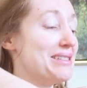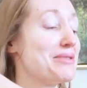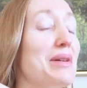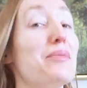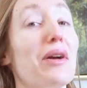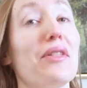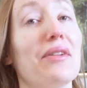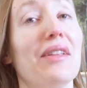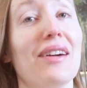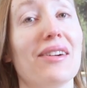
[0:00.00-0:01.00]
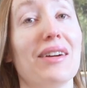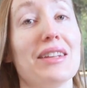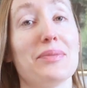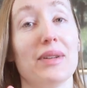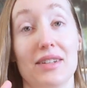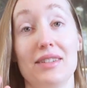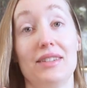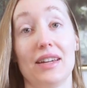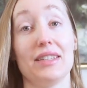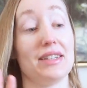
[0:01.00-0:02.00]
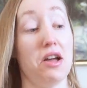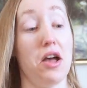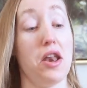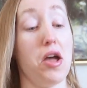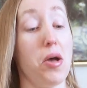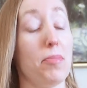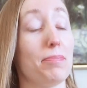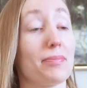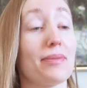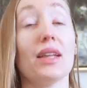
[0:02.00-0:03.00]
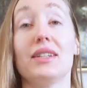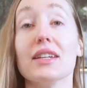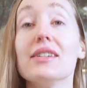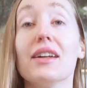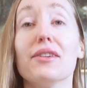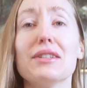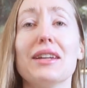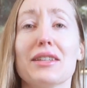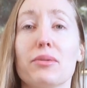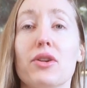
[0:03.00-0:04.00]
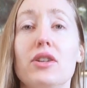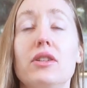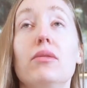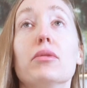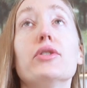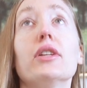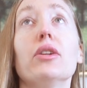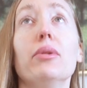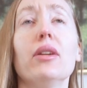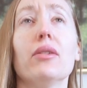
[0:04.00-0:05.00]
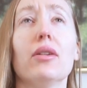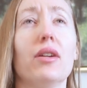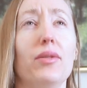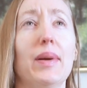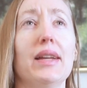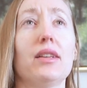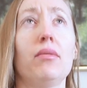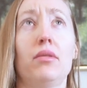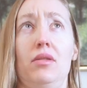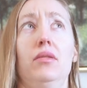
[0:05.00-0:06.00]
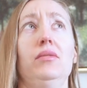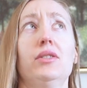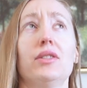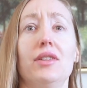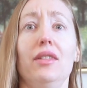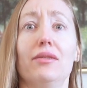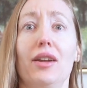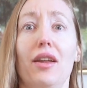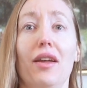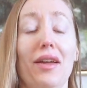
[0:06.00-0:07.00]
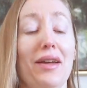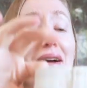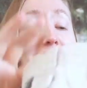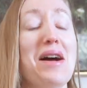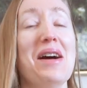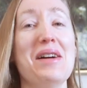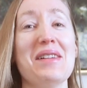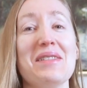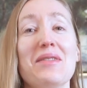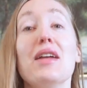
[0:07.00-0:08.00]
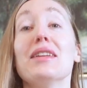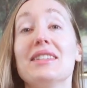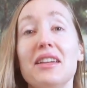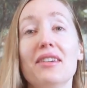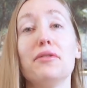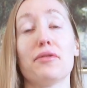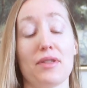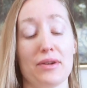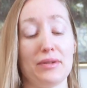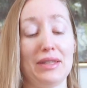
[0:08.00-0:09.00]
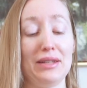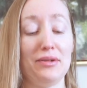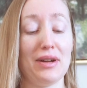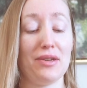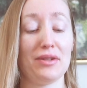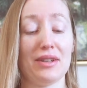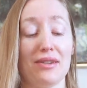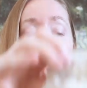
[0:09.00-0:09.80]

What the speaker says: Which my brother-in-law, her husband, does not understand. So what are you guys doing? Where's Zillow? Are you buying something? No, we're just Zillowing. Zillow, for those that do not use it,